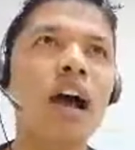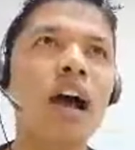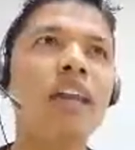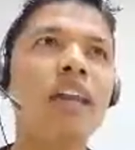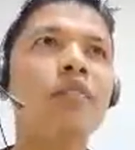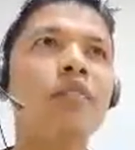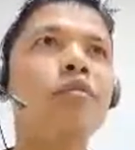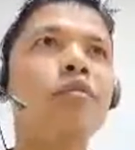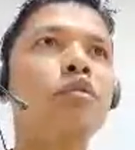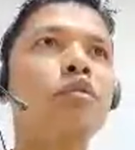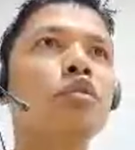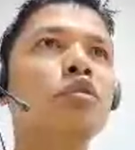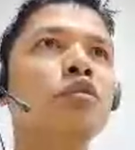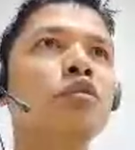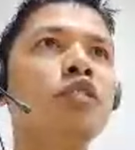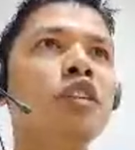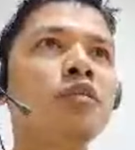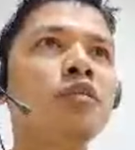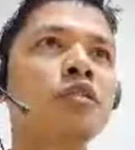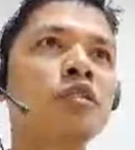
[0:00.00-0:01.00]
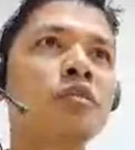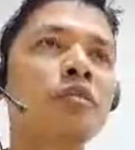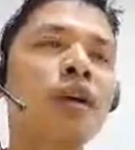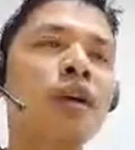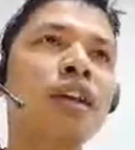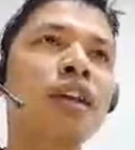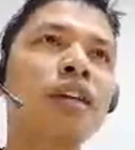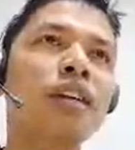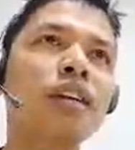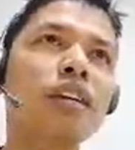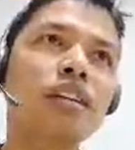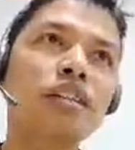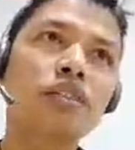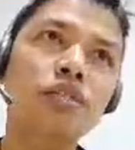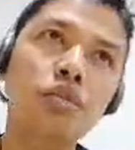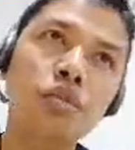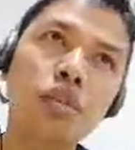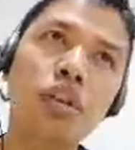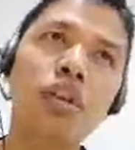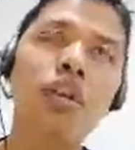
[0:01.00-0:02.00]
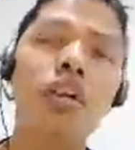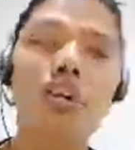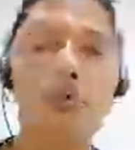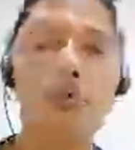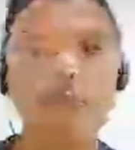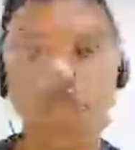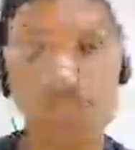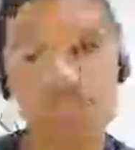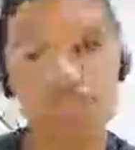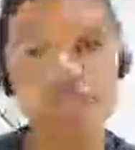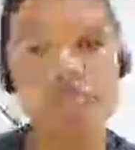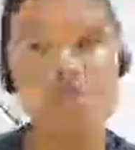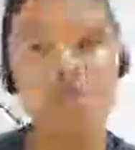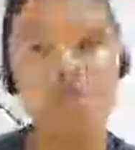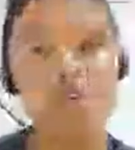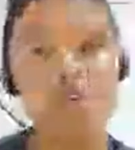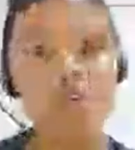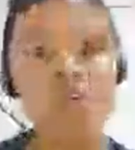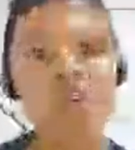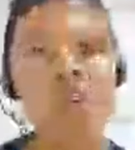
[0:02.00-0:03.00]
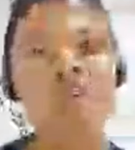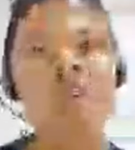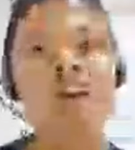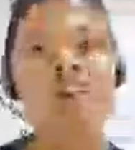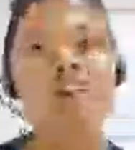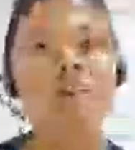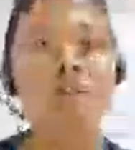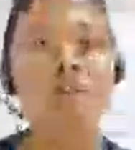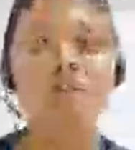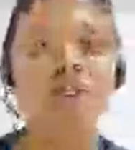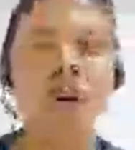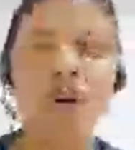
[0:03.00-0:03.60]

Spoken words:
And if you do jeep safari into the community forest, that will be